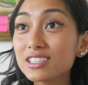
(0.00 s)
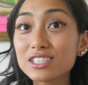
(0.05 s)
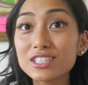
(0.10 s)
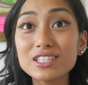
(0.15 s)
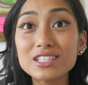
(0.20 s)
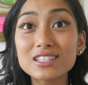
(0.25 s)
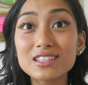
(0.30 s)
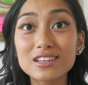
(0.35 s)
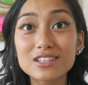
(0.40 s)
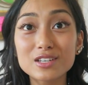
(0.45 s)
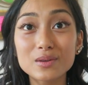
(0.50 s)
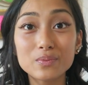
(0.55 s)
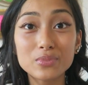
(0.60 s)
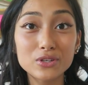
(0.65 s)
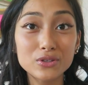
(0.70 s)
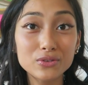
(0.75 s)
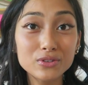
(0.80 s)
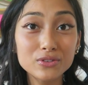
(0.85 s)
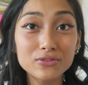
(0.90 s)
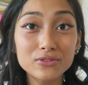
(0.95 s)
she is such a
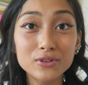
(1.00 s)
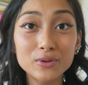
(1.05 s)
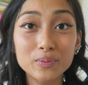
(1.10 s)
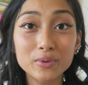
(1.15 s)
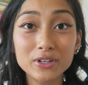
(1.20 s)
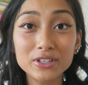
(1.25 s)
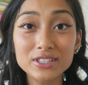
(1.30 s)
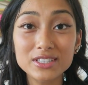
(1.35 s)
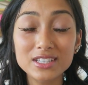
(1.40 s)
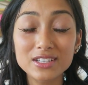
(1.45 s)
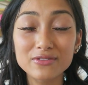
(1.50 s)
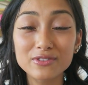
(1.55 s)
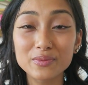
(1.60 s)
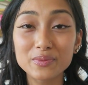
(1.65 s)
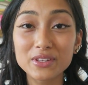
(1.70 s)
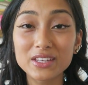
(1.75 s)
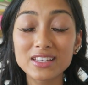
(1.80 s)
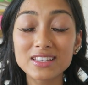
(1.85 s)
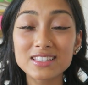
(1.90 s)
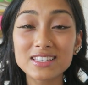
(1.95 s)
beautiful person from
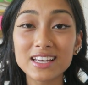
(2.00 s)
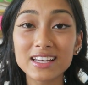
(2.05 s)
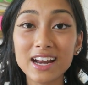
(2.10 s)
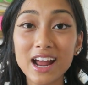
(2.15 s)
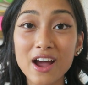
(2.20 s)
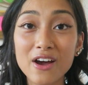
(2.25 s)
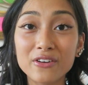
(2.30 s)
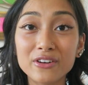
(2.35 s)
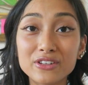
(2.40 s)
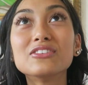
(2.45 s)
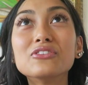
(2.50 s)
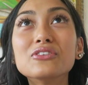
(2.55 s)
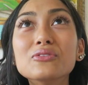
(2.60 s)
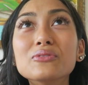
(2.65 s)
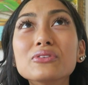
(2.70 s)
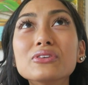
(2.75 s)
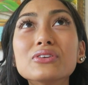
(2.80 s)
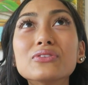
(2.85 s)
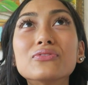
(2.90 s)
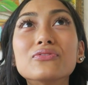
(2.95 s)
the inside out. You can
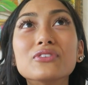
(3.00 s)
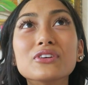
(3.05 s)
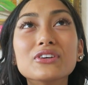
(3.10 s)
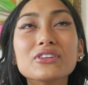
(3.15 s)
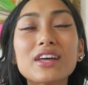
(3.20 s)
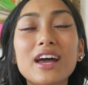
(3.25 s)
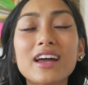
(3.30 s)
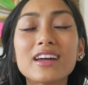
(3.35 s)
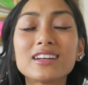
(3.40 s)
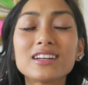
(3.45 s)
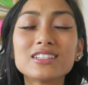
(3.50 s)
really feel that.